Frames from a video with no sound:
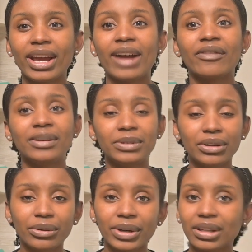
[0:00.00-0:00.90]
I flipped
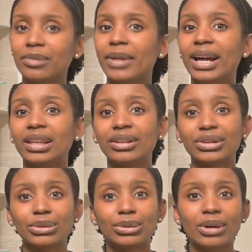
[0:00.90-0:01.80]
through the curriculum, I
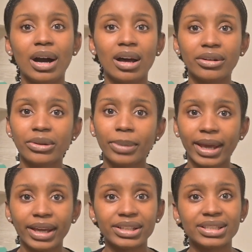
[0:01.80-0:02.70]
looked through all of the
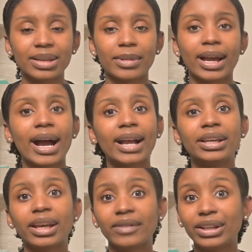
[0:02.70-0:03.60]
pages. I'm like, I
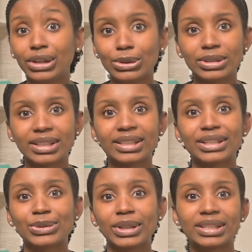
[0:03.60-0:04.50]
can definitely use this
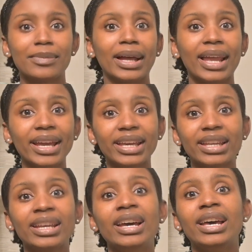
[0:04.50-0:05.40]
and tweak it to my
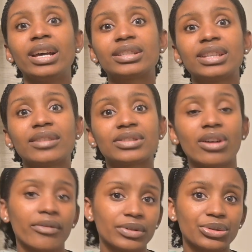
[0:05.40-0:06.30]
liking instead of
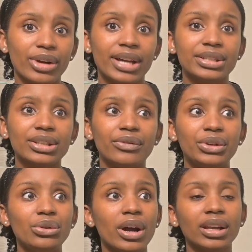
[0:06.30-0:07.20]
starting from scratch. So
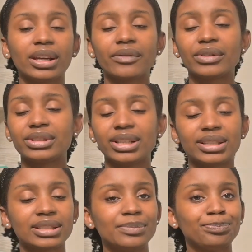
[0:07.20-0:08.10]
if you are looking for
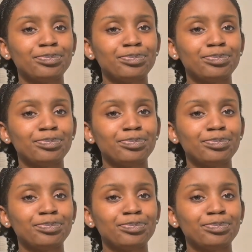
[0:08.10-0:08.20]
just